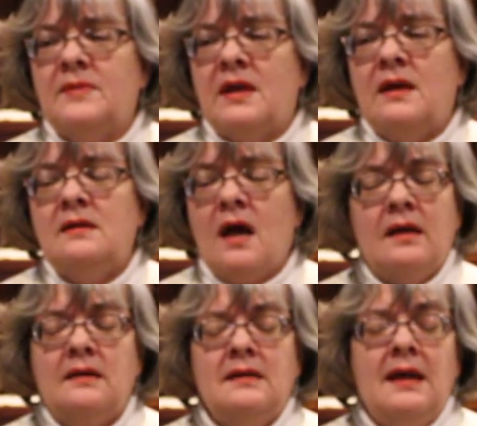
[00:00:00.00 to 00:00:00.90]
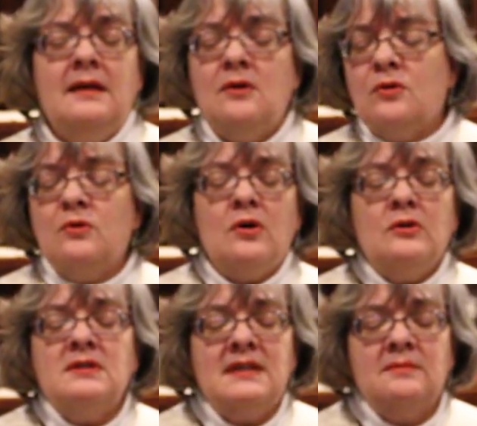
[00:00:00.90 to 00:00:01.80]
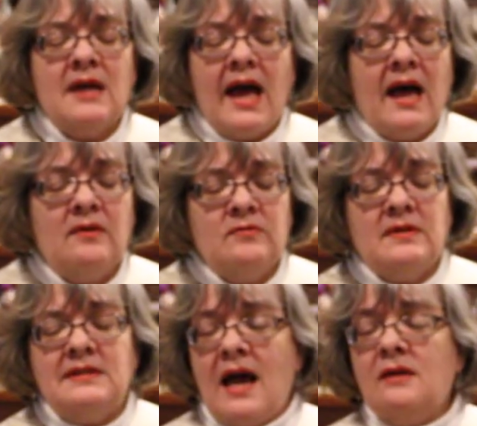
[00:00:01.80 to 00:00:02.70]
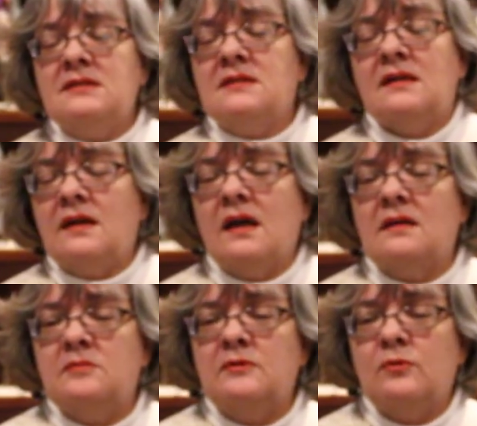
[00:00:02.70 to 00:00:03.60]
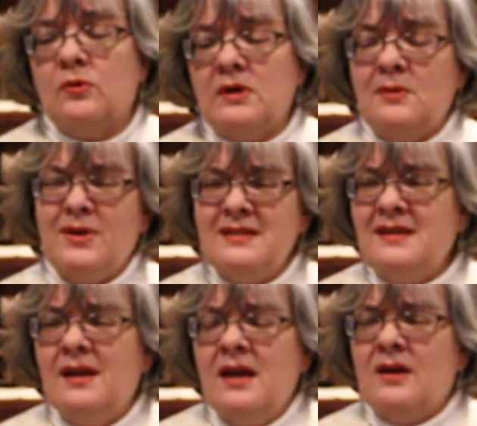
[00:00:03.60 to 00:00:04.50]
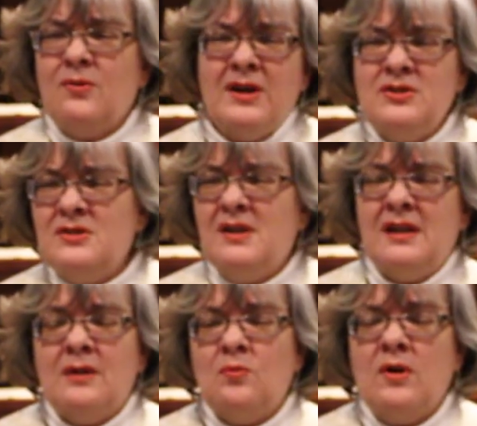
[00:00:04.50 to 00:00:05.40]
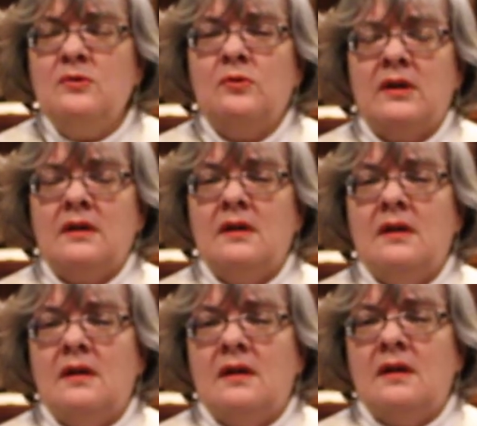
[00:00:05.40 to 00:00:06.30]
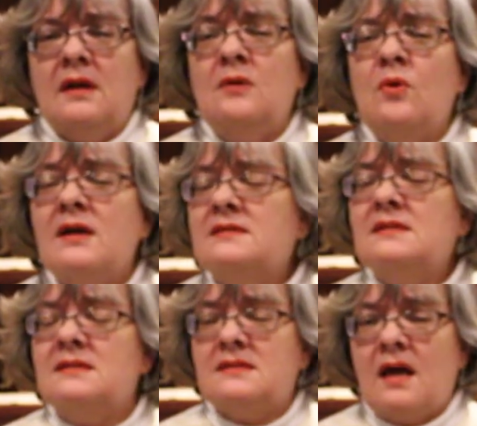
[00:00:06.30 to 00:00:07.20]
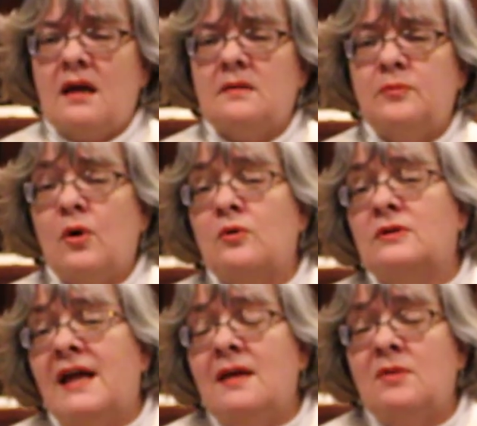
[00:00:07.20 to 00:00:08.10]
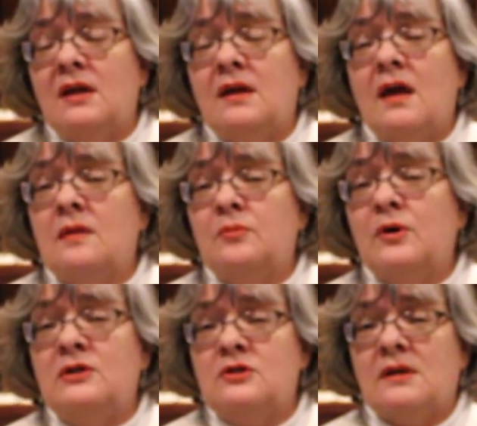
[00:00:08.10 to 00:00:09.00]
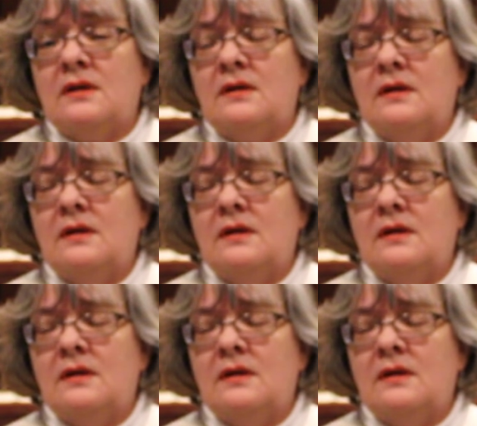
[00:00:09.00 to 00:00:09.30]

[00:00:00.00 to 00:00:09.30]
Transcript: He, not, he no longer seemed to have the doubts that he had before. He wasn't questioning and wondering. He was instead proclaiming and preaching.